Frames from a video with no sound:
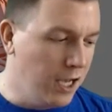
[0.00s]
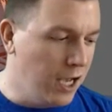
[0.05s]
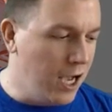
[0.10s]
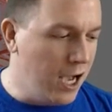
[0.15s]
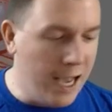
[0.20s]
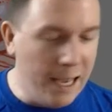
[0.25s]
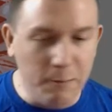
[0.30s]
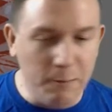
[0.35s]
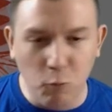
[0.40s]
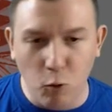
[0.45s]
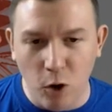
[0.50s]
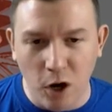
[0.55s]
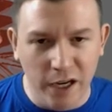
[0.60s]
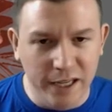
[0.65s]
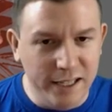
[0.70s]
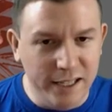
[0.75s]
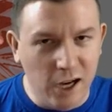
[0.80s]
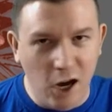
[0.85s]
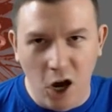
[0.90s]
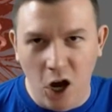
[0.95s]
I
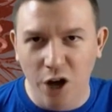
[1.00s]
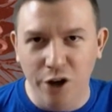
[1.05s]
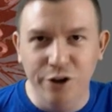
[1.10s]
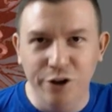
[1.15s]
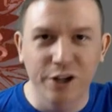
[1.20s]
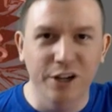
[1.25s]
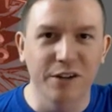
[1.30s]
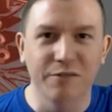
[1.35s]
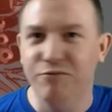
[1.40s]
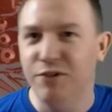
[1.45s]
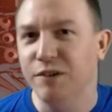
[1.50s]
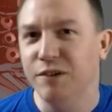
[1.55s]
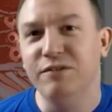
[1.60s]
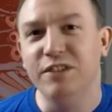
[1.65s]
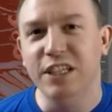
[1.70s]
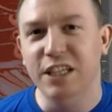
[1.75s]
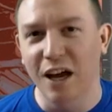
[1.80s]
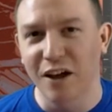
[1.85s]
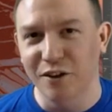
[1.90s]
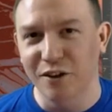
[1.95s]
want
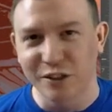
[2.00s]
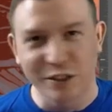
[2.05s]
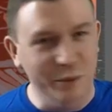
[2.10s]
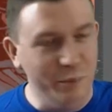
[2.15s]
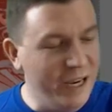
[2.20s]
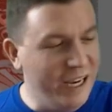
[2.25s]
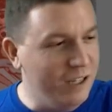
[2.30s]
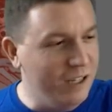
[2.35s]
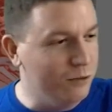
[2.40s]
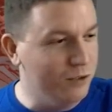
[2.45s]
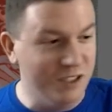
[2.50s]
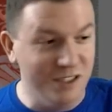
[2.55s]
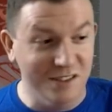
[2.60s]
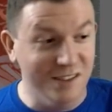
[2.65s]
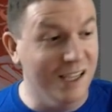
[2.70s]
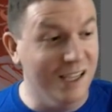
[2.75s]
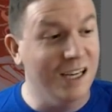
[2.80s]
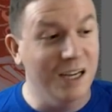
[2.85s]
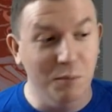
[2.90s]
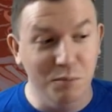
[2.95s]
$150 a page, which is
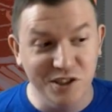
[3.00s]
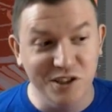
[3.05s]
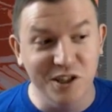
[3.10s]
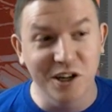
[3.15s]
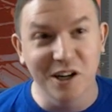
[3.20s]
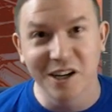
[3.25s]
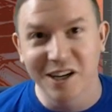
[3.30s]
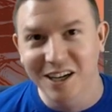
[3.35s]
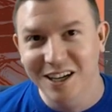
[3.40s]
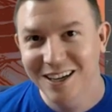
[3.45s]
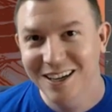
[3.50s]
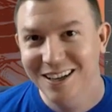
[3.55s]
like absurd.